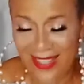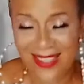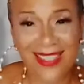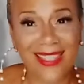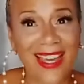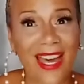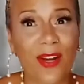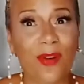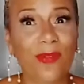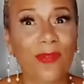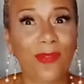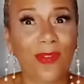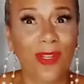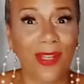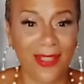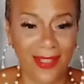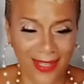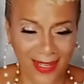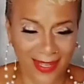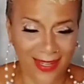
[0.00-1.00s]
You got to
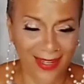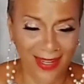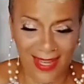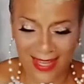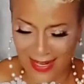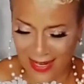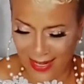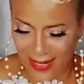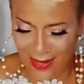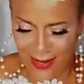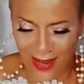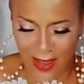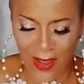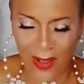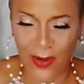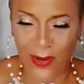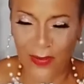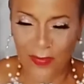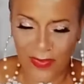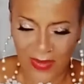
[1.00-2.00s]
really let it
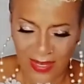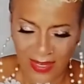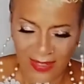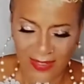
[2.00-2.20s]
go.